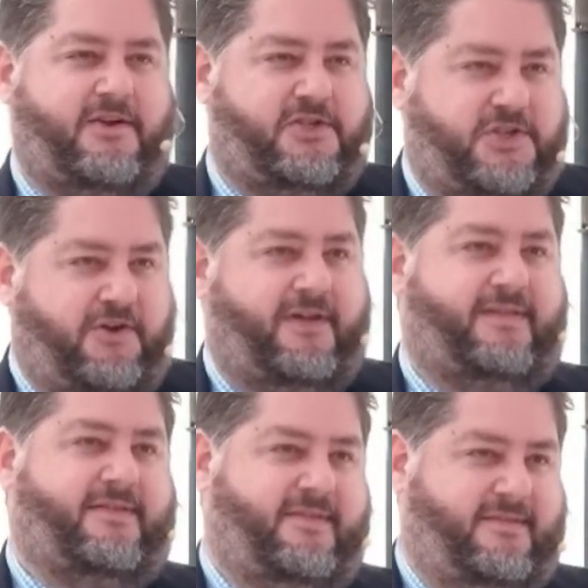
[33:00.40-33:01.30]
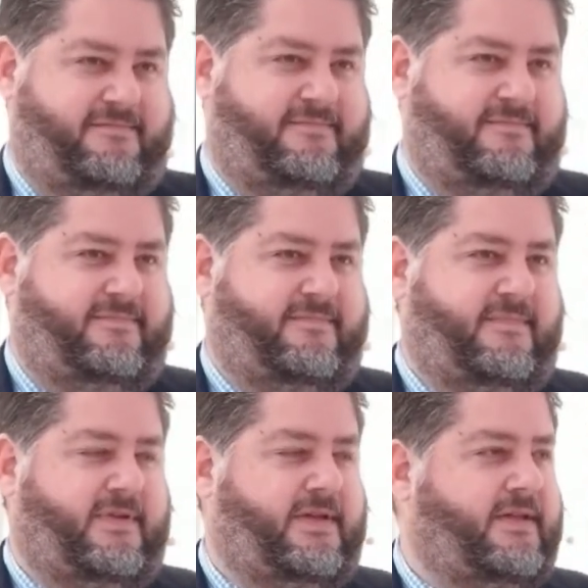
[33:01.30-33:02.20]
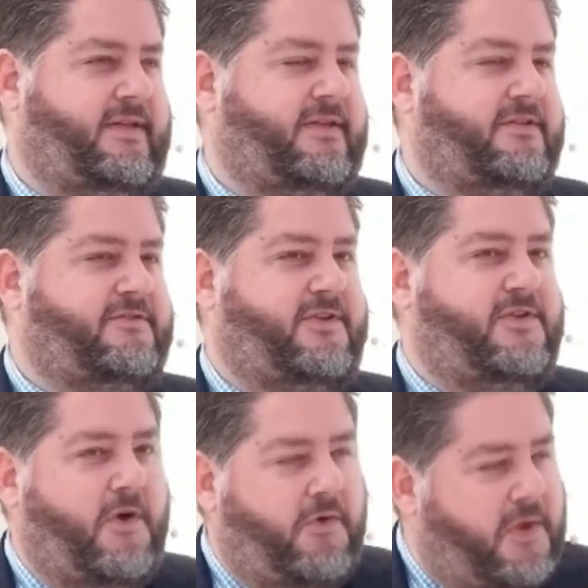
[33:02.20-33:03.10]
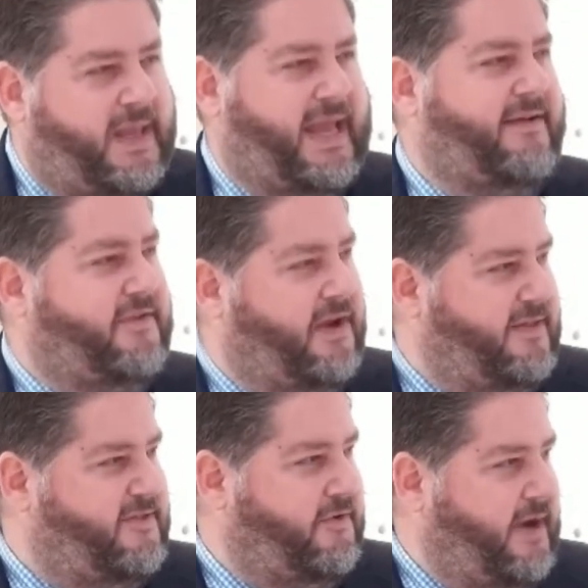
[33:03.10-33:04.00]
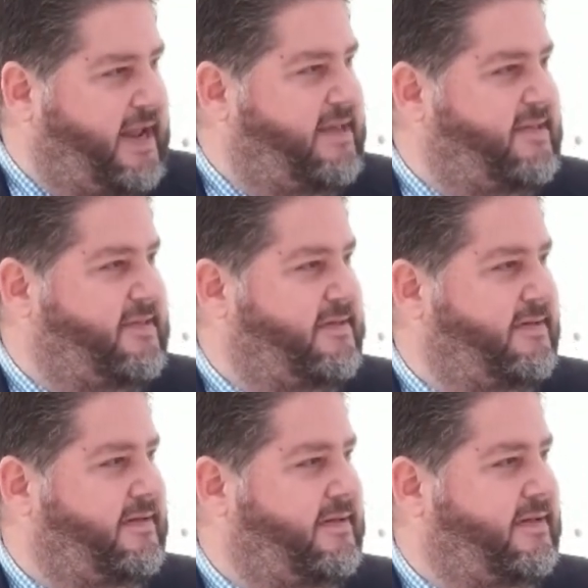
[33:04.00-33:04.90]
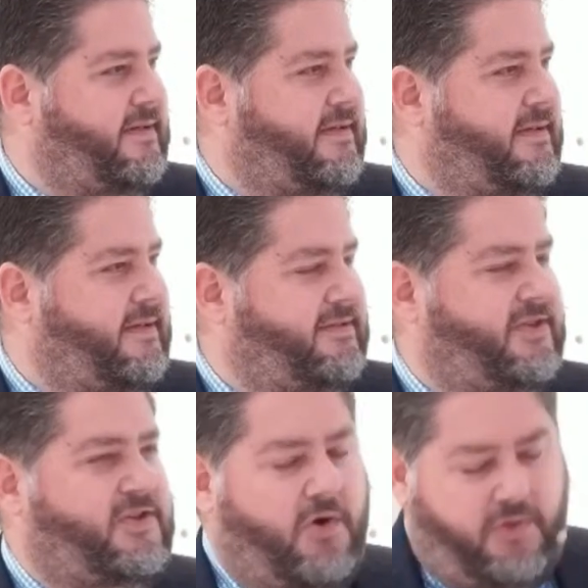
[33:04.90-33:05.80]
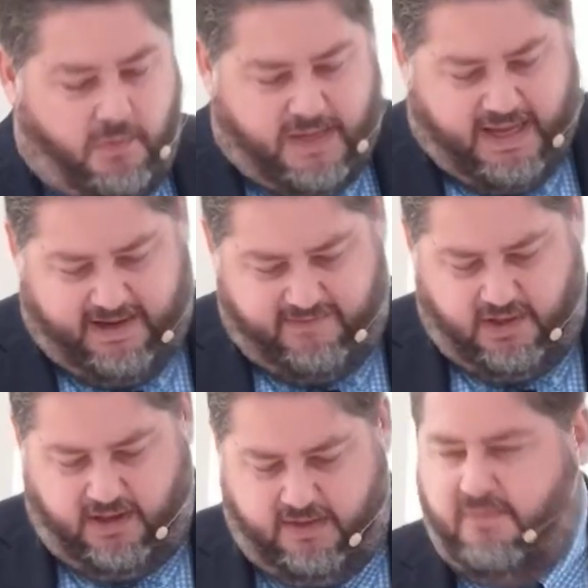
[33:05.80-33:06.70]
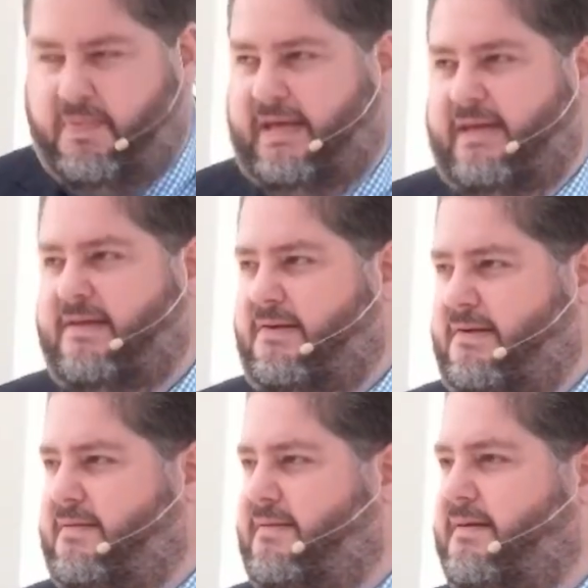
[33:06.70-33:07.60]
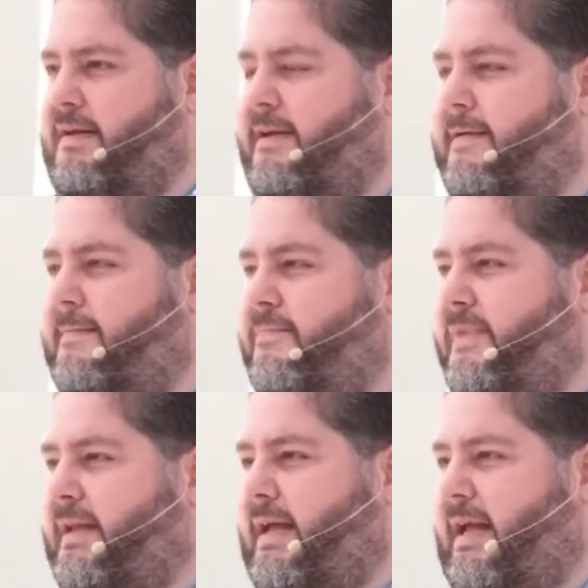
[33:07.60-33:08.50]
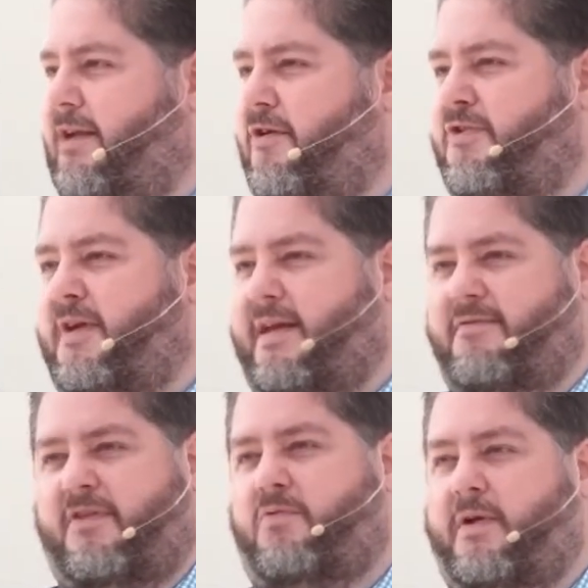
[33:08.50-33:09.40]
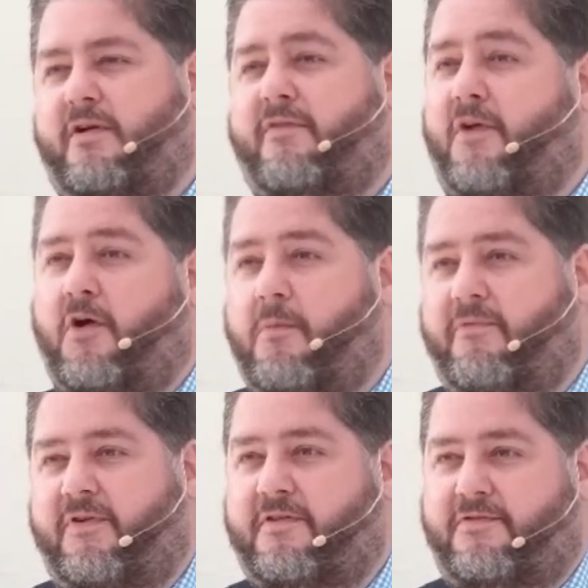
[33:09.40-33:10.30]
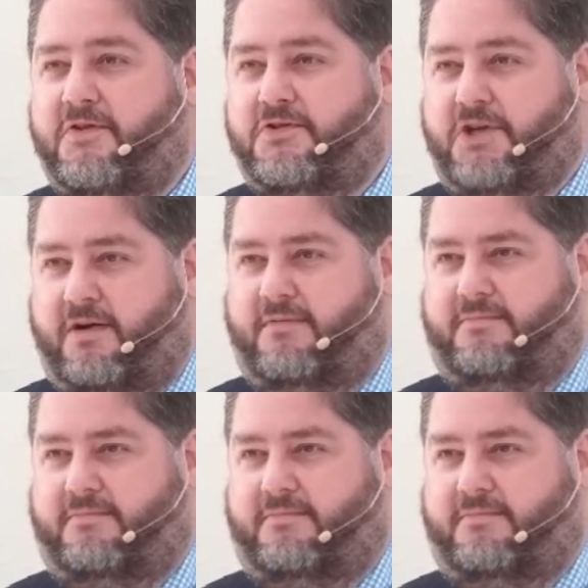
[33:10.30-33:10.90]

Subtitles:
assurance. To know that we have God's grace, to know that we have God's peace, it also gives us wonderful hope for the future.